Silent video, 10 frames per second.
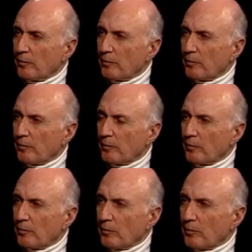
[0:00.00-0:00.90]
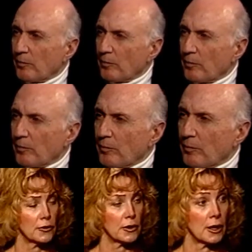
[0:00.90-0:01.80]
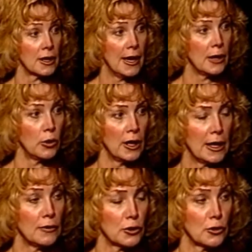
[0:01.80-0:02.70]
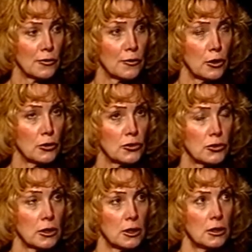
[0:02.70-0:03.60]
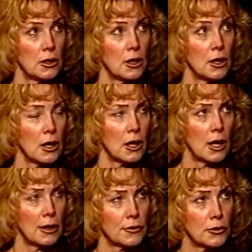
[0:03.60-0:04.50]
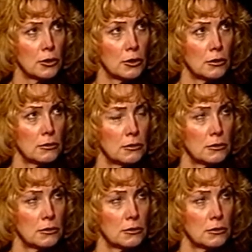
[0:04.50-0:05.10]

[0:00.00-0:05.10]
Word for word: Well, it went strangled after, again right after the first, uh, after,